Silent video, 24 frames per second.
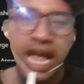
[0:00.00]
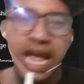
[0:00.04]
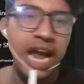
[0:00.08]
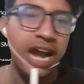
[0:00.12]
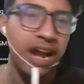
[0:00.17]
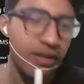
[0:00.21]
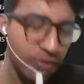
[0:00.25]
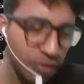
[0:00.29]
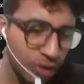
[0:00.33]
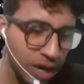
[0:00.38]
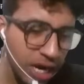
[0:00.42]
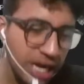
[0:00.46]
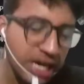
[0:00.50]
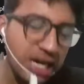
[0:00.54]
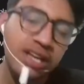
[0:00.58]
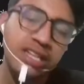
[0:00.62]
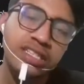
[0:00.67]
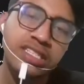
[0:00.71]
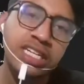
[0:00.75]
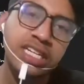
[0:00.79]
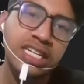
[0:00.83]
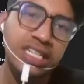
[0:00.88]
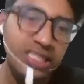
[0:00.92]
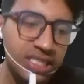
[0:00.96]
And if you can't
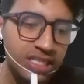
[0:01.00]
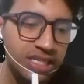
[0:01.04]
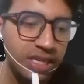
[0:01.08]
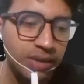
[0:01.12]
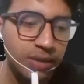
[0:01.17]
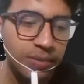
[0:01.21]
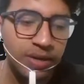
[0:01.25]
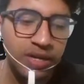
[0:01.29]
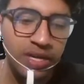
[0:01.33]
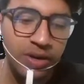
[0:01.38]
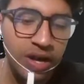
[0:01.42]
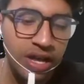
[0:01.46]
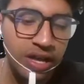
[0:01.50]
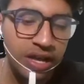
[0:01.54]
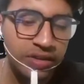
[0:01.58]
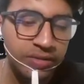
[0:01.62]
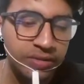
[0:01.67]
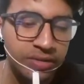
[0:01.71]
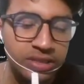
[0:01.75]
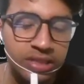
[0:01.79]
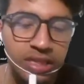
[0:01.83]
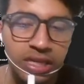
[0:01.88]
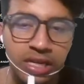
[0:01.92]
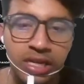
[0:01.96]
understand it, just comment down. I
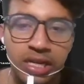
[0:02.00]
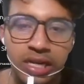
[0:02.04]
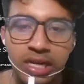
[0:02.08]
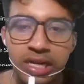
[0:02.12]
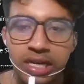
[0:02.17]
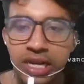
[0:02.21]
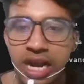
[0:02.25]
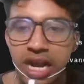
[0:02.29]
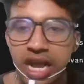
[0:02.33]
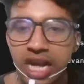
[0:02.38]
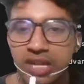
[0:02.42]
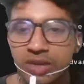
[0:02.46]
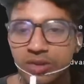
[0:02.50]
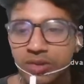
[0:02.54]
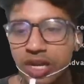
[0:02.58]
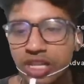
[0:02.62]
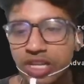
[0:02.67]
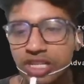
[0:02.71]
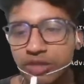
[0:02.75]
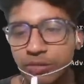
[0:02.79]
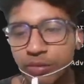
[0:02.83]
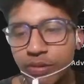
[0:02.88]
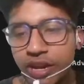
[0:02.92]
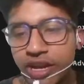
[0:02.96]
will try to
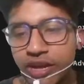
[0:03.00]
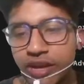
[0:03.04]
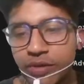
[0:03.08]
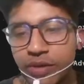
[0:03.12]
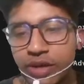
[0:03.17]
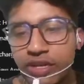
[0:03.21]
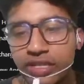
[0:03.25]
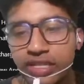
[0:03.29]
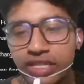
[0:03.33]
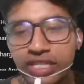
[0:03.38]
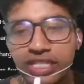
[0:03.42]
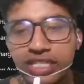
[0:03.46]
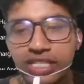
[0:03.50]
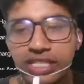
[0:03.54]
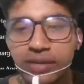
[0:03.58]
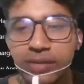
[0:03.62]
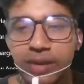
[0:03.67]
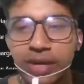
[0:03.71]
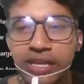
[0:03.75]
explain you as a teacher.